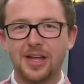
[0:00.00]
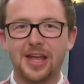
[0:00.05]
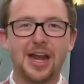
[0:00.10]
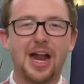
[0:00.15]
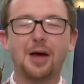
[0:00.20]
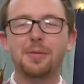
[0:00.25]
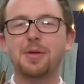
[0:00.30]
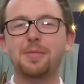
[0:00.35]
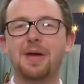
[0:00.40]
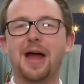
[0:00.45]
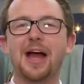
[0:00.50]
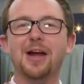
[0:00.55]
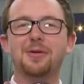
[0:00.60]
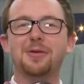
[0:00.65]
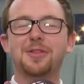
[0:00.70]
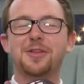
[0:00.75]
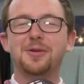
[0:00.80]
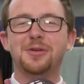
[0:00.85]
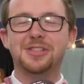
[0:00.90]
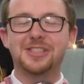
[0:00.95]
and I'll be back
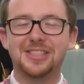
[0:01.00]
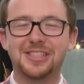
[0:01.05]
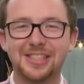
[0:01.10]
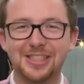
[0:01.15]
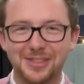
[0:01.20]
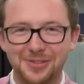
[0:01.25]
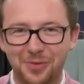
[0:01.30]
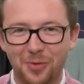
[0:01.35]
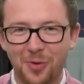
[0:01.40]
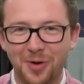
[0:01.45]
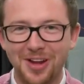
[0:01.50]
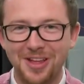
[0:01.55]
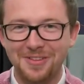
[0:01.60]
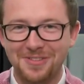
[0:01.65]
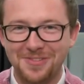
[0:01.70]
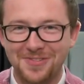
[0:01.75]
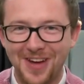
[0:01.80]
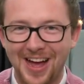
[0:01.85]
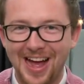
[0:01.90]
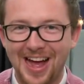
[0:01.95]
with you at
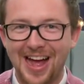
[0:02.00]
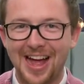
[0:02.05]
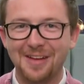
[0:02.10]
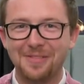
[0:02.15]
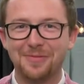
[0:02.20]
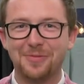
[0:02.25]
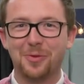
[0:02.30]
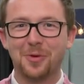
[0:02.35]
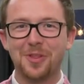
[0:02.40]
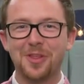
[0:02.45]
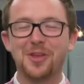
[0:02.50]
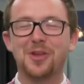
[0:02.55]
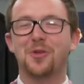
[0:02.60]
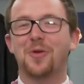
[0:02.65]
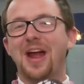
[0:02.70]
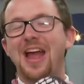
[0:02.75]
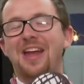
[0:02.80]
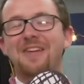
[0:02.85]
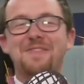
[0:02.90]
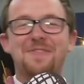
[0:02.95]
6:45 for the
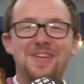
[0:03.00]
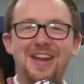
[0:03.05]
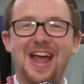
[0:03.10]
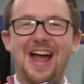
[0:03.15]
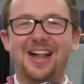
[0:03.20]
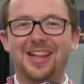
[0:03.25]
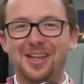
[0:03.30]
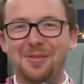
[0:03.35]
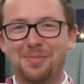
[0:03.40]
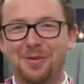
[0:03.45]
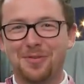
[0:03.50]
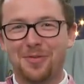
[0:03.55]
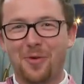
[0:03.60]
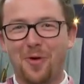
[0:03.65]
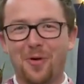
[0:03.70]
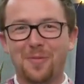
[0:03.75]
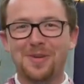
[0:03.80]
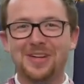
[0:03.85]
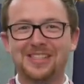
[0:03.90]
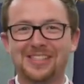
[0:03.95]
grand finale
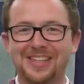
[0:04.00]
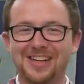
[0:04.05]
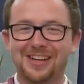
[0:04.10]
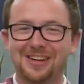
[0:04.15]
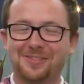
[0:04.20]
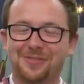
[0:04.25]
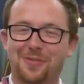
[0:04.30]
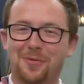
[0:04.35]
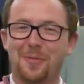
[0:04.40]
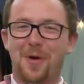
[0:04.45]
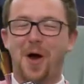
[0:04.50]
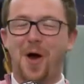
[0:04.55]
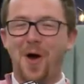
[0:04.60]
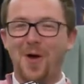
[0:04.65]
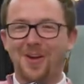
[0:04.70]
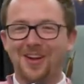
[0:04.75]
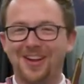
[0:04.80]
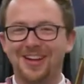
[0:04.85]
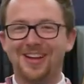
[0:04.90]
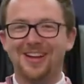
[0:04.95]
performance here from
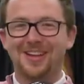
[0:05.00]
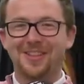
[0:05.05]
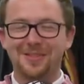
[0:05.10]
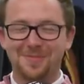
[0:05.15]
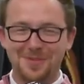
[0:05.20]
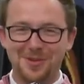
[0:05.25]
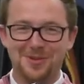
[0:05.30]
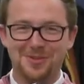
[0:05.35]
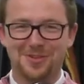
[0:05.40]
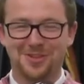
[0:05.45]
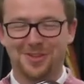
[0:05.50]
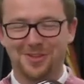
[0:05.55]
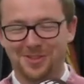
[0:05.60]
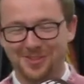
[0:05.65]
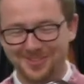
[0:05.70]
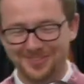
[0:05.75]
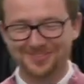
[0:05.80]
Honk the Musical.